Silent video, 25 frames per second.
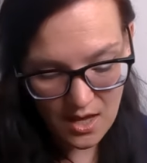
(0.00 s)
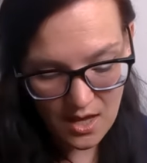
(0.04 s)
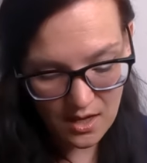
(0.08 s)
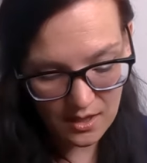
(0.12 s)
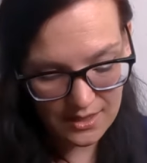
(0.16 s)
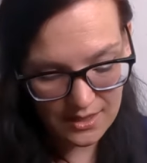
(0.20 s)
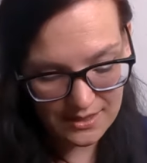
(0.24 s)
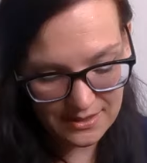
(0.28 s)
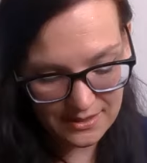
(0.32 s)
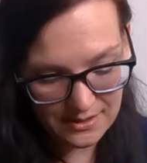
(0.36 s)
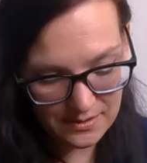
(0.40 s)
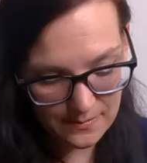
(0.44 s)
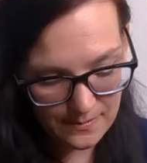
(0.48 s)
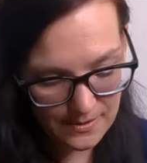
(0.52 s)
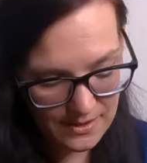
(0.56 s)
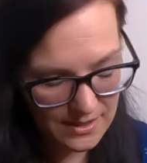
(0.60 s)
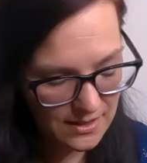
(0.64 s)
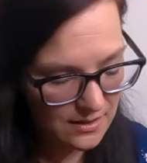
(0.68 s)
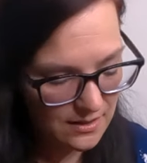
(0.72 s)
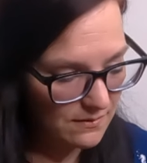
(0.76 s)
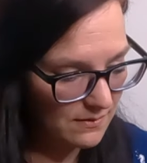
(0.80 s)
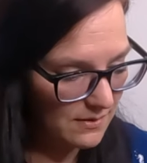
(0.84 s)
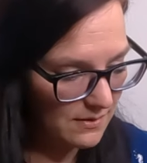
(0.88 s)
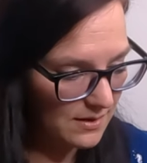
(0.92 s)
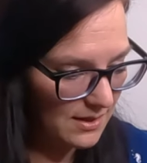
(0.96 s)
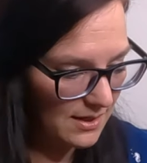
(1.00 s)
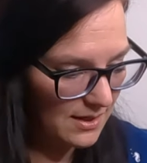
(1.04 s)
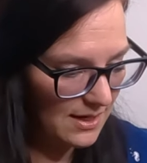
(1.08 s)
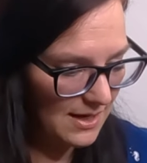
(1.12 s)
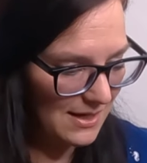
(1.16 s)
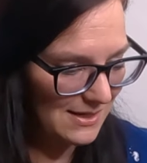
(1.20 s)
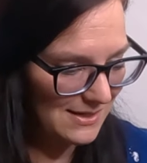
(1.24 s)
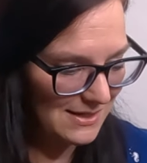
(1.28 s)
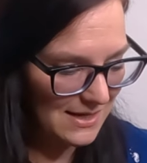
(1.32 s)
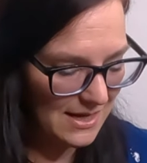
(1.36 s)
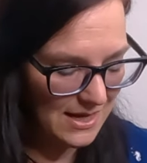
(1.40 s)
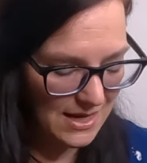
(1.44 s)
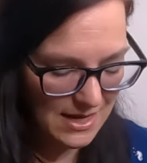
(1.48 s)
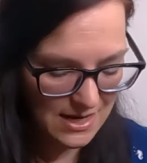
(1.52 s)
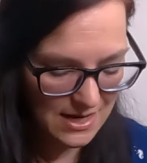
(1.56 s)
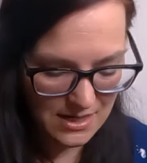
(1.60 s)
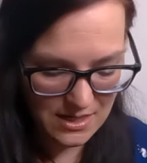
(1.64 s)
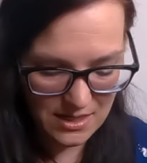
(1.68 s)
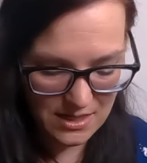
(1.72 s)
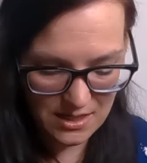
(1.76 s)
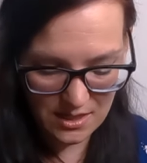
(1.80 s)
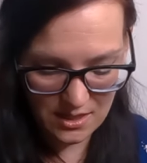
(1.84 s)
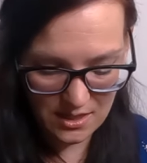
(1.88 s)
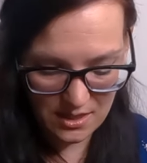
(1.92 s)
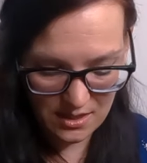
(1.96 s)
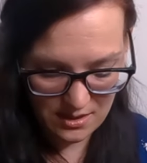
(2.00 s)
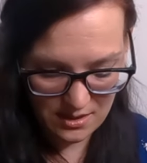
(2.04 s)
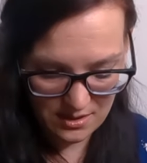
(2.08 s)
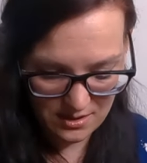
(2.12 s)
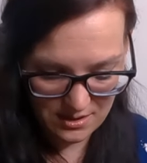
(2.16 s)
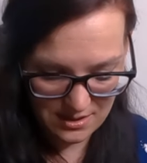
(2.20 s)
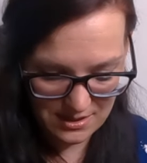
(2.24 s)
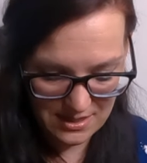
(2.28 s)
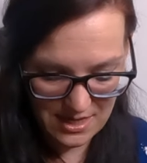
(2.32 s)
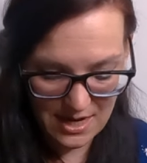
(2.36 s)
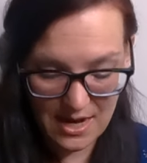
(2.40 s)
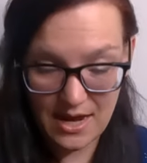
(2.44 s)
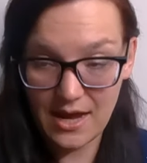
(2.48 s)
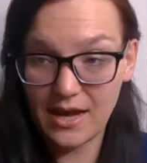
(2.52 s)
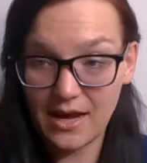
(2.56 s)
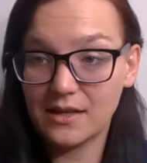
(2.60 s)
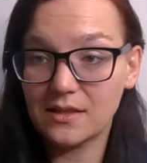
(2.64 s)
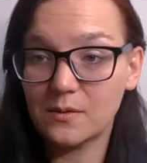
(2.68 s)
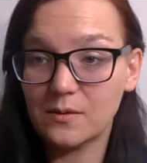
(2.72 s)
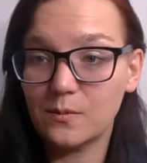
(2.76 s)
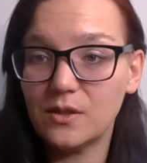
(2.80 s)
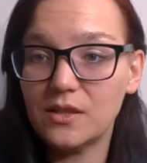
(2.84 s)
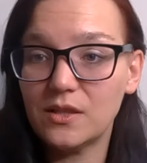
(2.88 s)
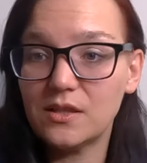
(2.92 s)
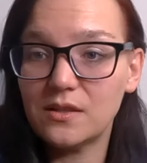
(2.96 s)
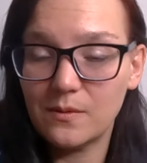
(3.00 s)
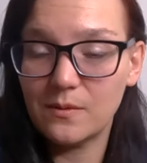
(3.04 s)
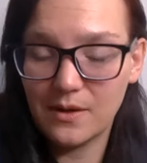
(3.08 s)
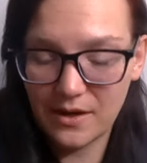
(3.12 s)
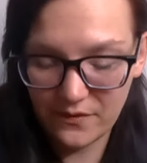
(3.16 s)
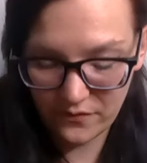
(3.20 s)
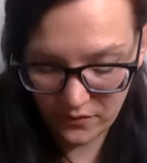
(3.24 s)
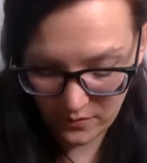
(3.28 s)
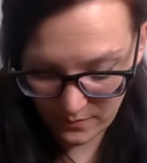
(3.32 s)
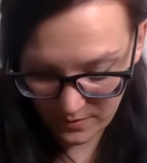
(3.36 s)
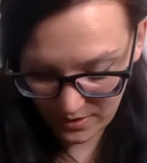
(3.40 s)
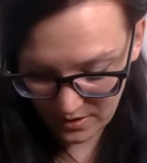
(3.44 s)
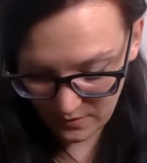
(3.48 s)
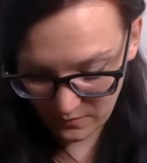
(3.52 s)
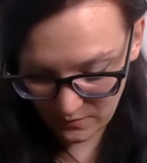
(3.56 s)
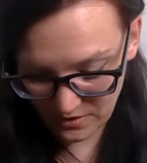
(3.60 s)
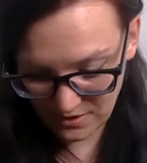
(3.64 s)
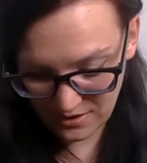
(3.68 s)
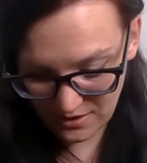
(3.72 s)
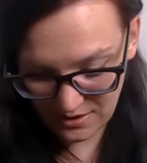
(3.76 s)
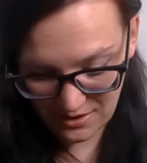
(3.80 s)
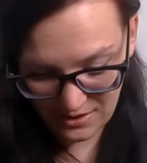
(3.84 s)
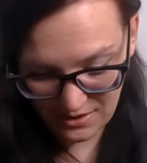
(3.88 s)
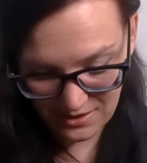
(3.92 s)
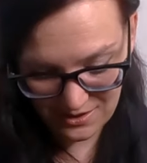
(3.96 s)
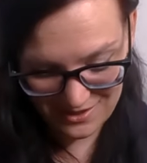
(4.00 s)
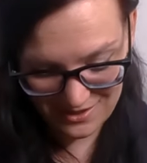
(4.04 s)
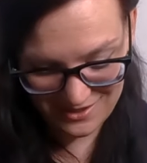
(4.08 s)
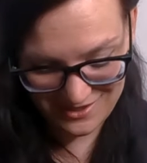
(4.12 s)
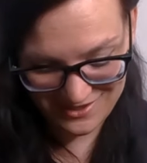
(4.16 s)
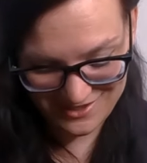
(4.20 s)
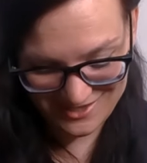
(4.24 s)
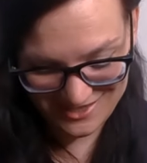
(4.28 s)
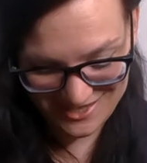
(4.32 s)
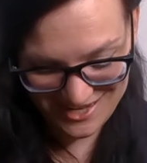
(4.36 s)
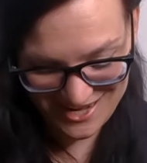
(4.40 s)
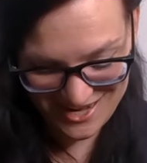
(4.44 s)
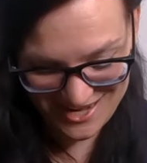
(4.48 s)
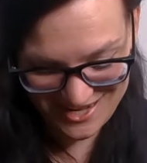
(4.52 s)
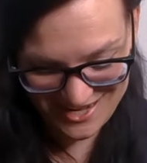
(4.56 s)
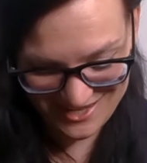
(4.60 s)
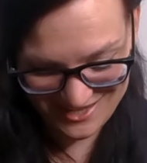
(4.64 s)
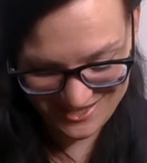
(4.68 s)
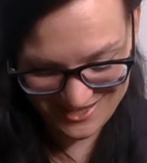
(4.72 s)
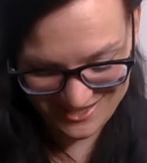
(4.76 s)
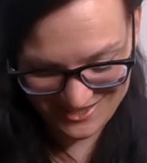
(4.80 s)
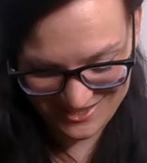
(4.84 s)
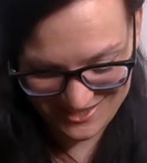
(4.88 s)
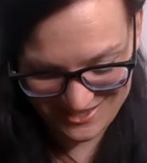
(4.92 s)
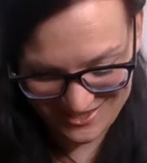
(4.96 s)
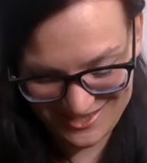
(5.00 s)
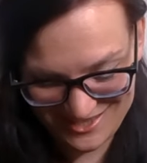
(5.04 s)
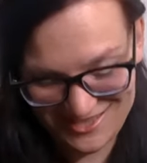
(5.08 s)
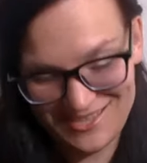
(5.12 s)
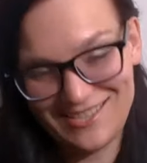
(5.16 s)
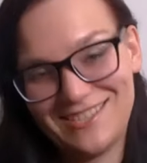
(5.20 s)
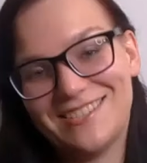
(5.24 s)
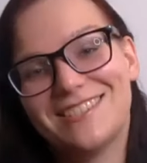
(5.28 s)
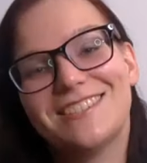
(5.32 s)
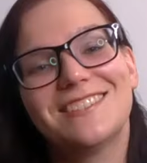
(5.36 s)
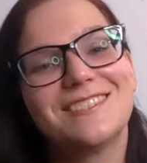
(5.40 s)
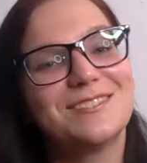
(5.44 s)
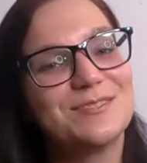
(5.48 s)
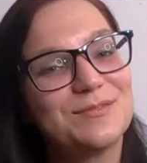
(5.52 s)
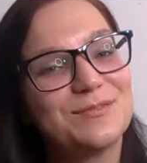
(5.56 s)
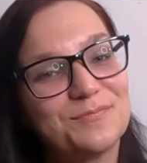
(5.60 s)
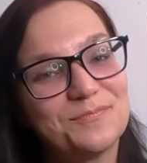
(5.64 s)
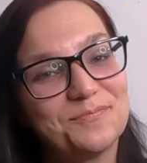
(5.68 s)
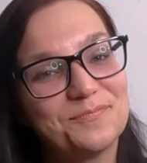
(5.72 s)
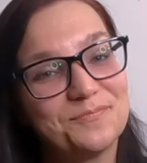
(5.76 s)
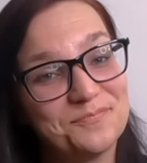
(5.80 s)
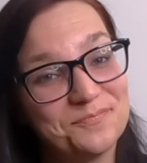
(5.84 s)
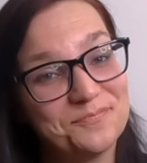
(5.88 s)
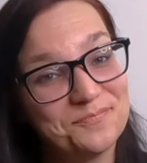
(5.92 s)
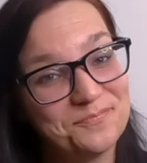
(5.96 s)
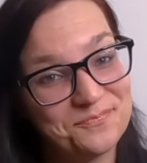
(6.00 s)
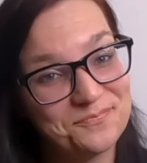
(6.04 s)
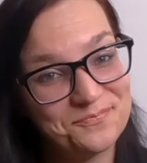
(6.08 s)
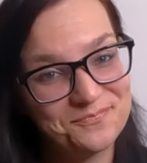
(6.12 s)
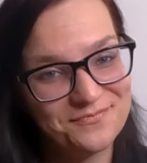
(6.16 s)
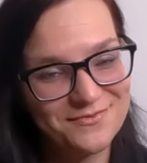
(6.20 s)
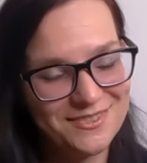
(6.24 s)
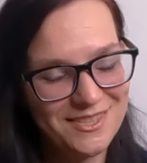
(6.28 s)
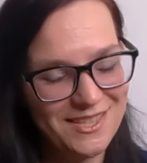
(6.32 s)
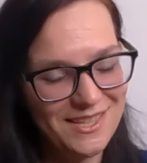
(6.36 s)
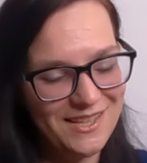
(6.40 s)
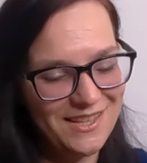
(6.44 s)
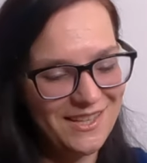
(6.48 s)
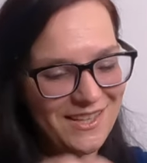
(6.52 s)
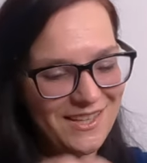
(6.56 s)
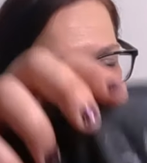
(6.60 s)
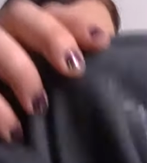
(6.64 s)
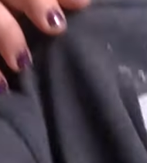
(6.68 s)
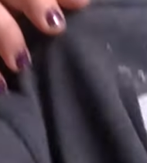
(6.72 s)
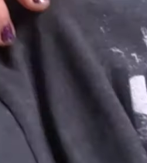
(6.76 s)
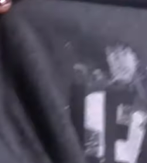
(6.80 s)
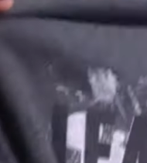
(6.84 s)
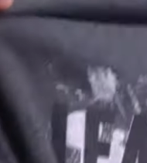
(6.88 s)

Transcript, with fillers: Okay, this one I don't think has any tags whatsoever, but it was ninety-nine cents. But shit, it was ninety-nine